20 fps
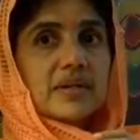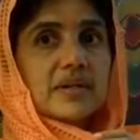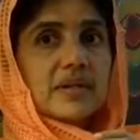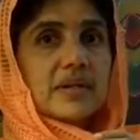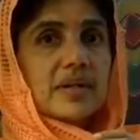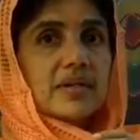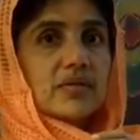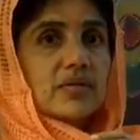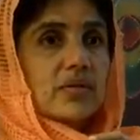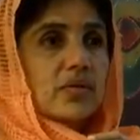
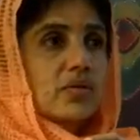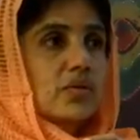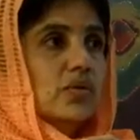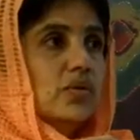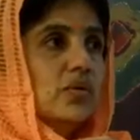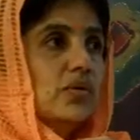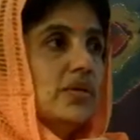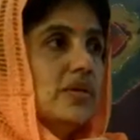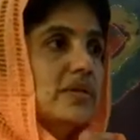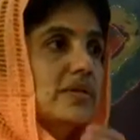And so,
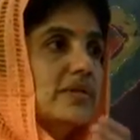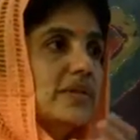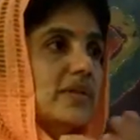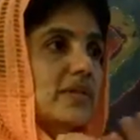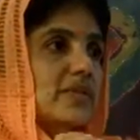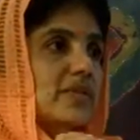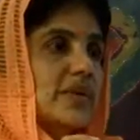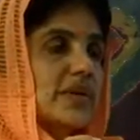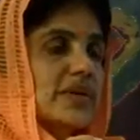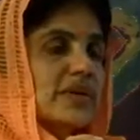who is
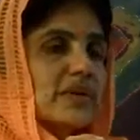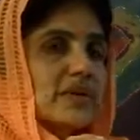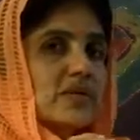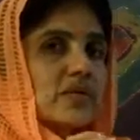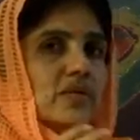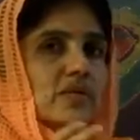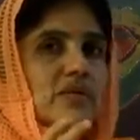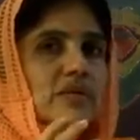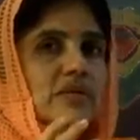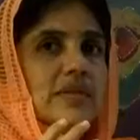this person?
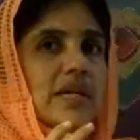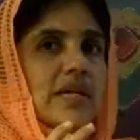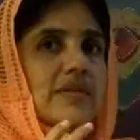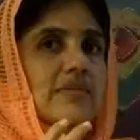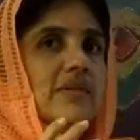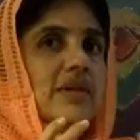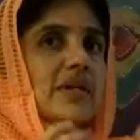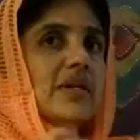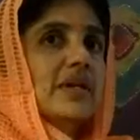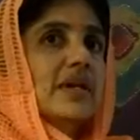Who? Then
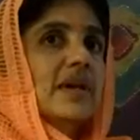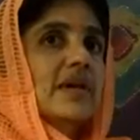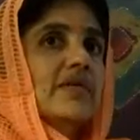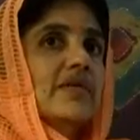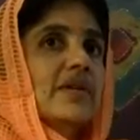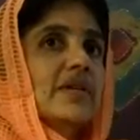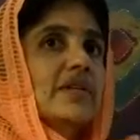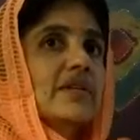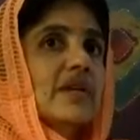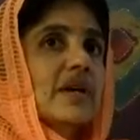one uh,
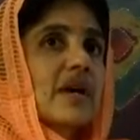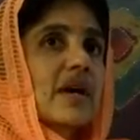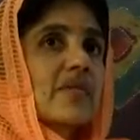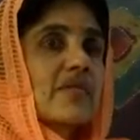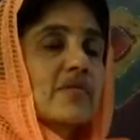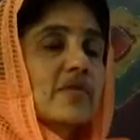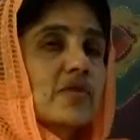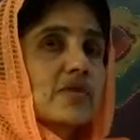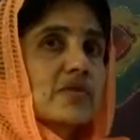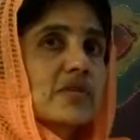is, of
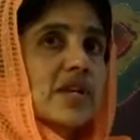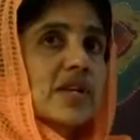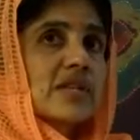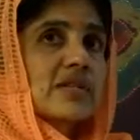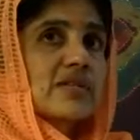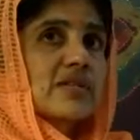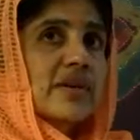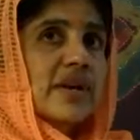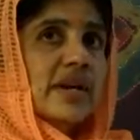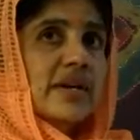course,
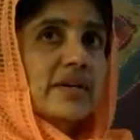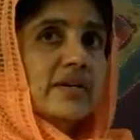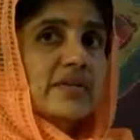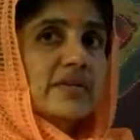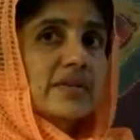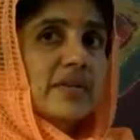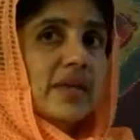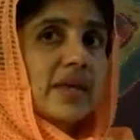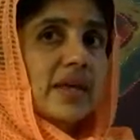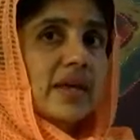constrained to
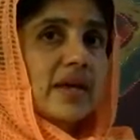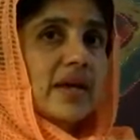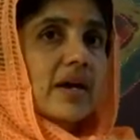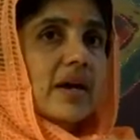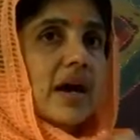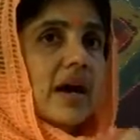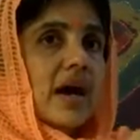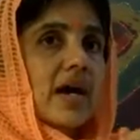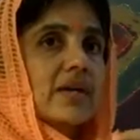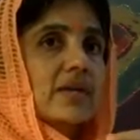think,
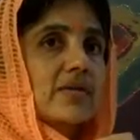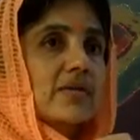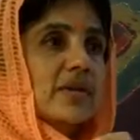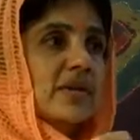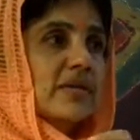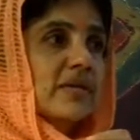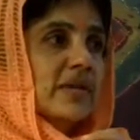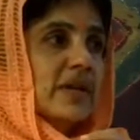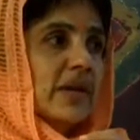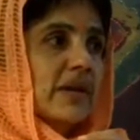I don't
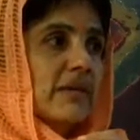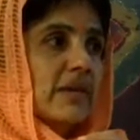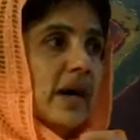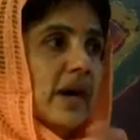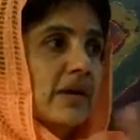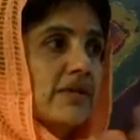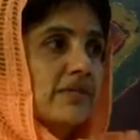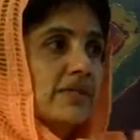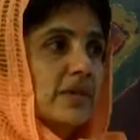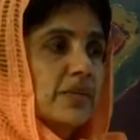even have
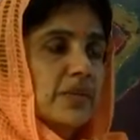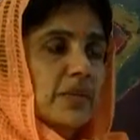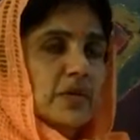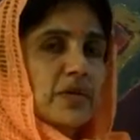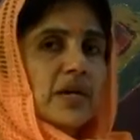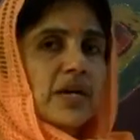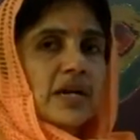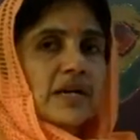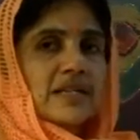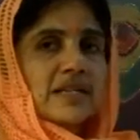half the
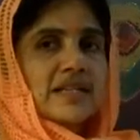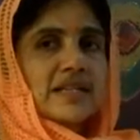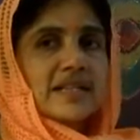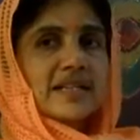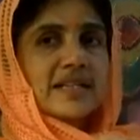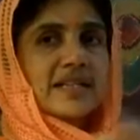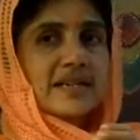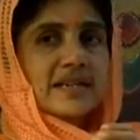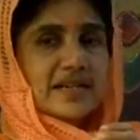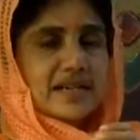punya that
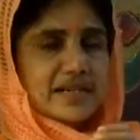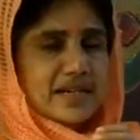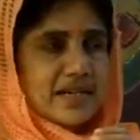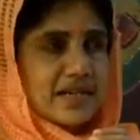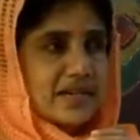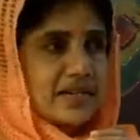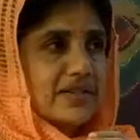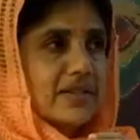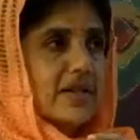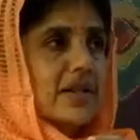Indra
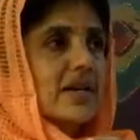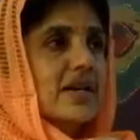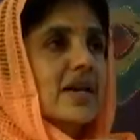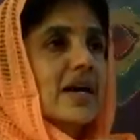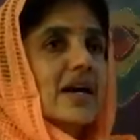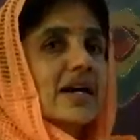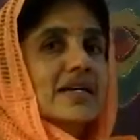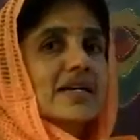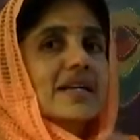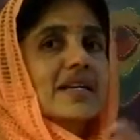does,
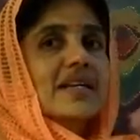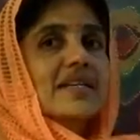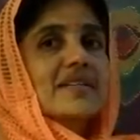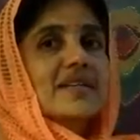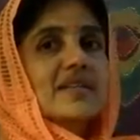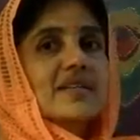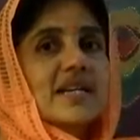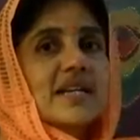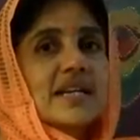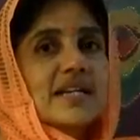and he is
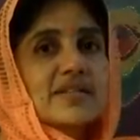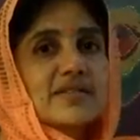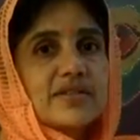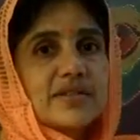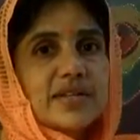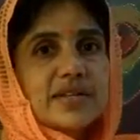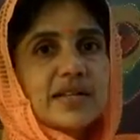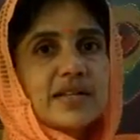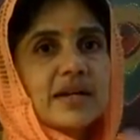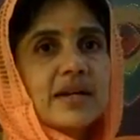a
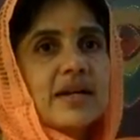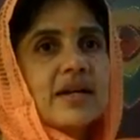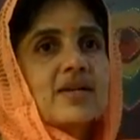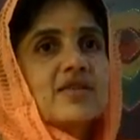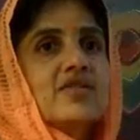celestial.